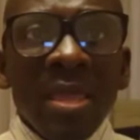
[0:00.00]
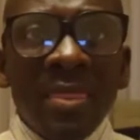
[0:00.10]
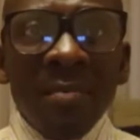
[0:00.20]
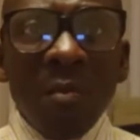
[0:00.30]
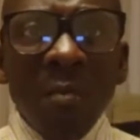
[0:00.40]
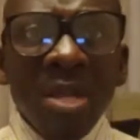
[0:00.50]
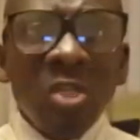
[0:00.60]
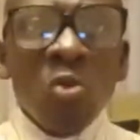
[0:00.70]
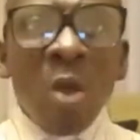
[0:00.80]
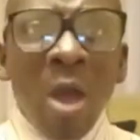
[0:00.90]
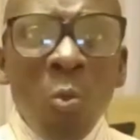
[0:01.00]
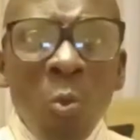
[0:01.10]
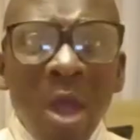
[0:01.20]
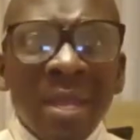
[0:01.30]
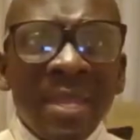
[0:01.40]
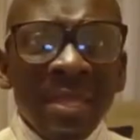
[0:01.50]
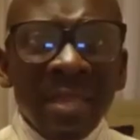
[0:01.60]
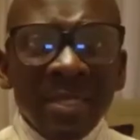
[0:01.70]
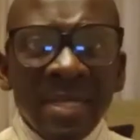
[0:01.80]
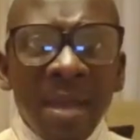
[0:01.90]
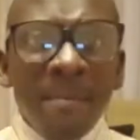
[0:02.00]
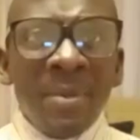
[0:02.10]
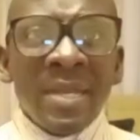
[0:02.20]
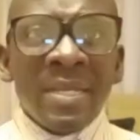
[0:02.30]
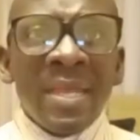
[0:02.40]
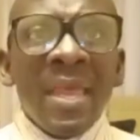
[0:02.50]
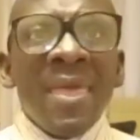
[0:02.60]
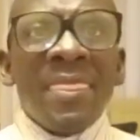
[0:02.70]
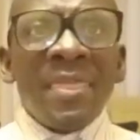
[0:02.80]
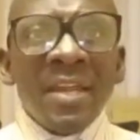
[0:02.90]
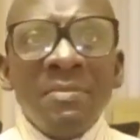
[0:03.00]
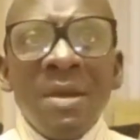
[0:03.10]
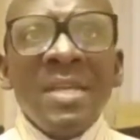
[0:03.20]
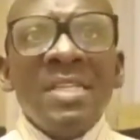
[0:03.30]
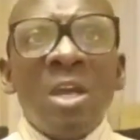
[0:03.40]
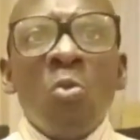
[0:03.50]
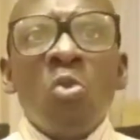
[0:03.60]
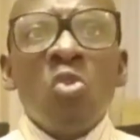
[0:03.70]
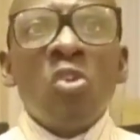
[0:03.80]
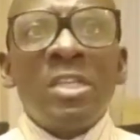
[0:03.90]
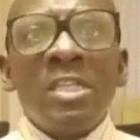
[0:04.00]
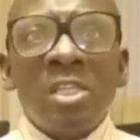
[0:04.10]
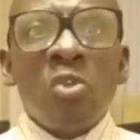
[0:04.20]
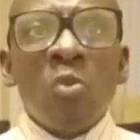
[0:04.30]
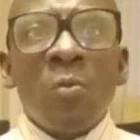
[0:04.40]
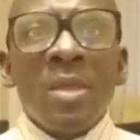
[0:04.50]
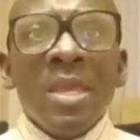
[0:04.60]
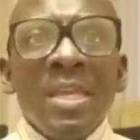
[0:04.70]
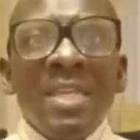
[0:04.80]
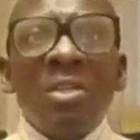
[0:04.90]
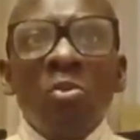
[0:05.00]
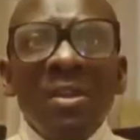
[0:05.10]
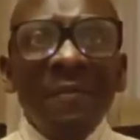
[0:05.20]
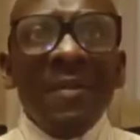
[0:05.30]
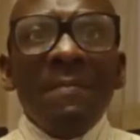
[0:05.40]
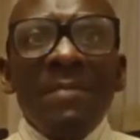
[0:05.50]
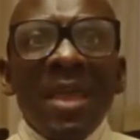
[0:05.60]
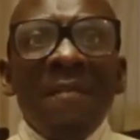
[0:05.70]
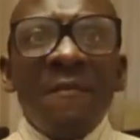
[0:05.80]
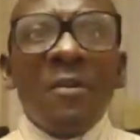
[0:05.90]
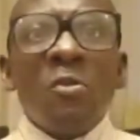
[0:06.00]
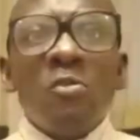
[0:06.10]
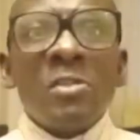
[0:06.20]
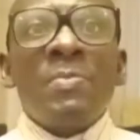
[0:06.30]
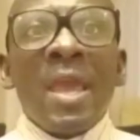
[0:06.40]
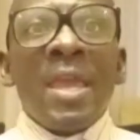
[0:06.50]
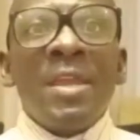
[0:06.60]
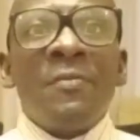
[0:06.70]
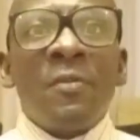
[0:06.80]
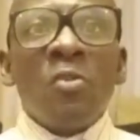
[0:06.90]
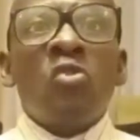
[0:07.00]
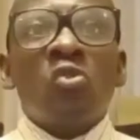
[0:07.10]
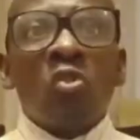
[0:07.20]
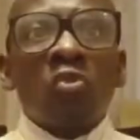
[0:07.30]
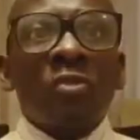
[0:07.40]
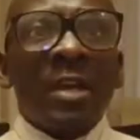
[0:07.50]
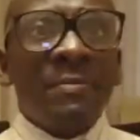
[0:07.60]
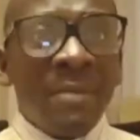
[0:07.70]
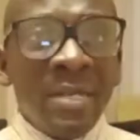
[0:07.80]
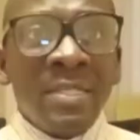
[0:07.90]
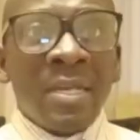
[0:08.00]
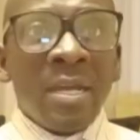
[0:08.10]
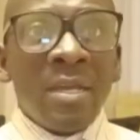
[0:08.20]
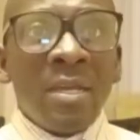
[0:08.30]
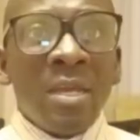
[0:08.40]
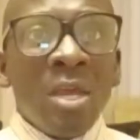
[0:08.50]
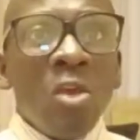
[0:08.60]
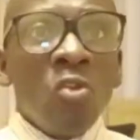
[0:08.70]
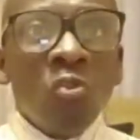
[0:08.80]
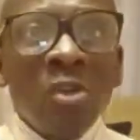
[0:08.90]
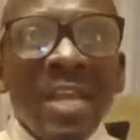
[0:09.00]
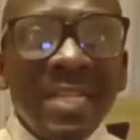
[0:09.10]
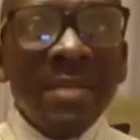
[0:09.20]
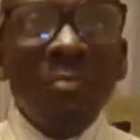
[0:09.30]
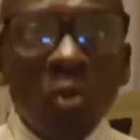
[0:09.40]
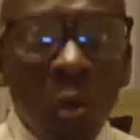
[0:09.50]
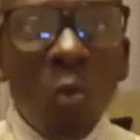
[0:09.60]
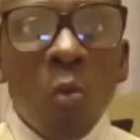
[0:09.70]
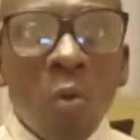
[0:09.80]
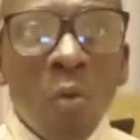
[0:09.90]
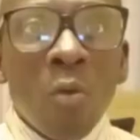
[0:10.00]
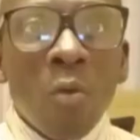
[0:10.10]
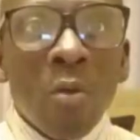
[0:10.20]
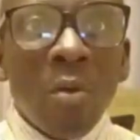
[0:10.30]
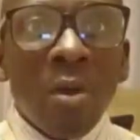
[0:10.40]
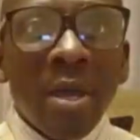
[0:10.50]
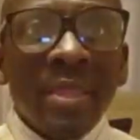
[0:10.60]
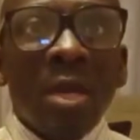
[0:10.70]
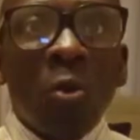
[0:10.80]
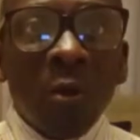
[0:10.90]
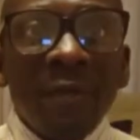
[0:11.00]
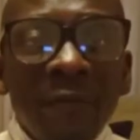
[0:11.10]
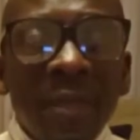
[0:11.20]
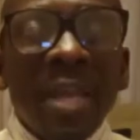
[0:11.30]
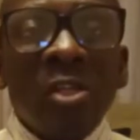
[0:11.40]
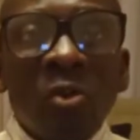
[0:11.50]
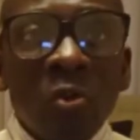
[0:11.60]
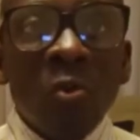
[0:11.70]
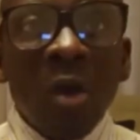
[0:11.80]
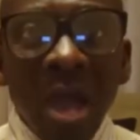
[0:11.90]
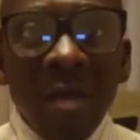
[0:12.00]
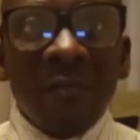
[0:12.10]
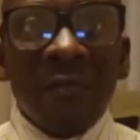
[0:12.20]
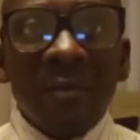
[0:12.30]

The moment you are working in that company, that manager will notice you. It will even be a very good spearhead for you to talk to that manager. You let him know the qualification you have.